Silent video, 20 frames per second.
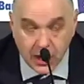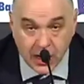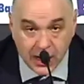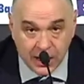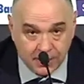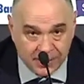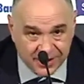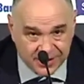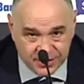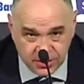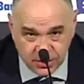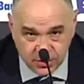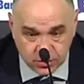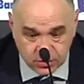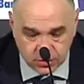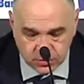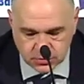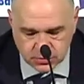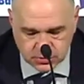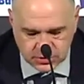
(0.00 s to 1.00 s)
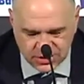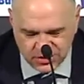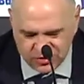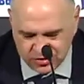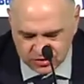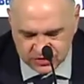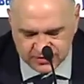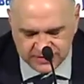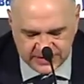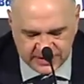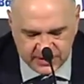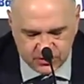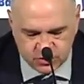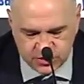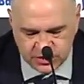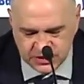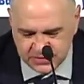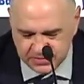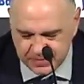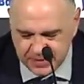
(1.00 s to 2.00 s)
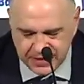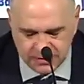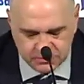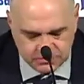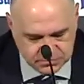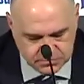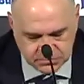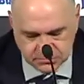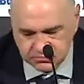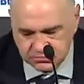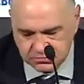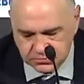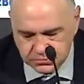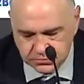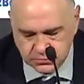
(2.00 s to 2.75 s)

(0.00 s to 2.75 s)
offer good defensive and offensive